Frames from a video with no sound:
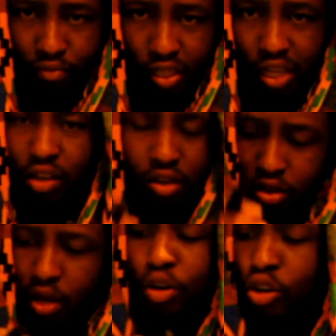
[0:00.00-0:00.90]
Okay,
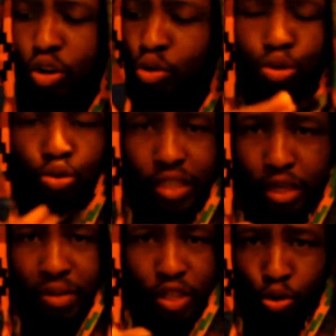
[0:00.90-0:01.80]
so I'm not going to go too
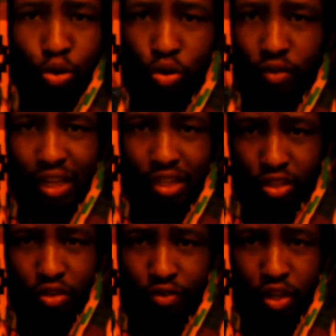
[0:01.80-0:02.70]
deep into all of that
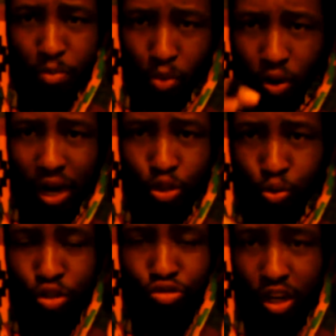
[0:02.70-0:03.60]
stuff, but what I just
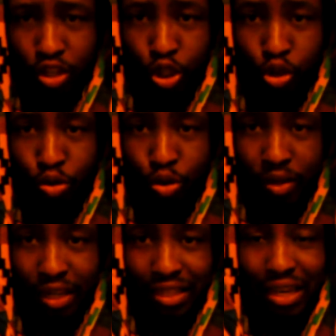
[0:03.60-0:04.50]
want to try to show
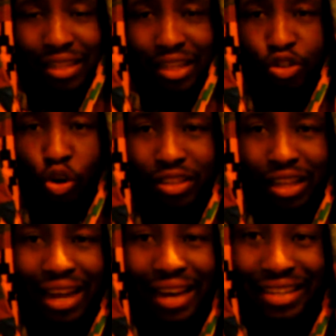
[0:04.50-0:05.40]
you is there's
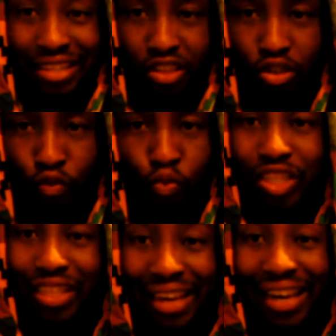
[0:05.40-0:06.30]
underlying stuff
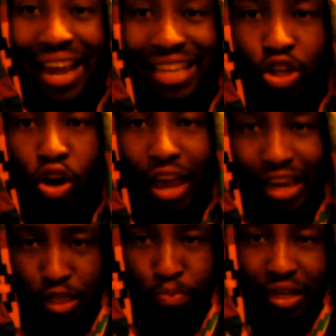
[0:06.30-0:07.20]
which they can't
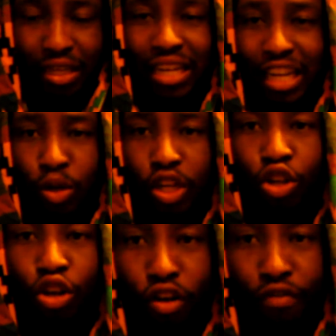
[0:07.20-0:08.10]
explain. That's why there's
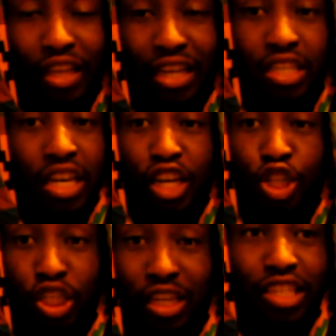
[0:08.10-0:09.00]
a lot of things
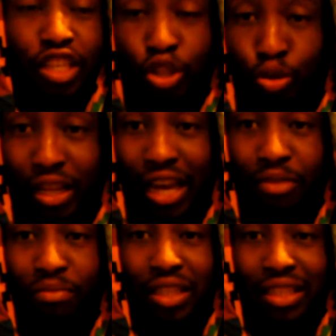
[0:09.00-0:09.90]
in genetics
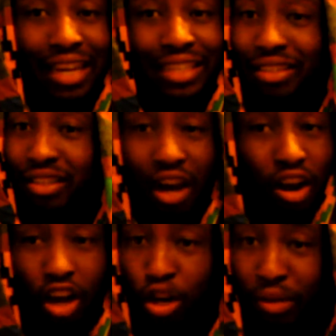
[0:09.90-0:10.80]
today that
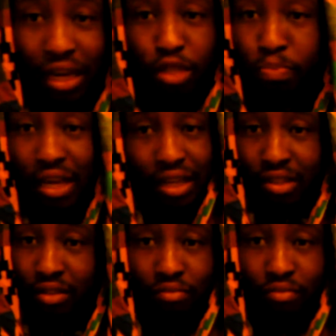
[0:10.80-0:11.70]
cannot be
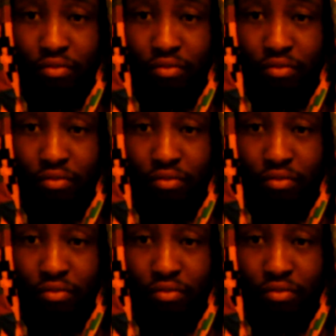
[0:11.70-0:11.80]
explained.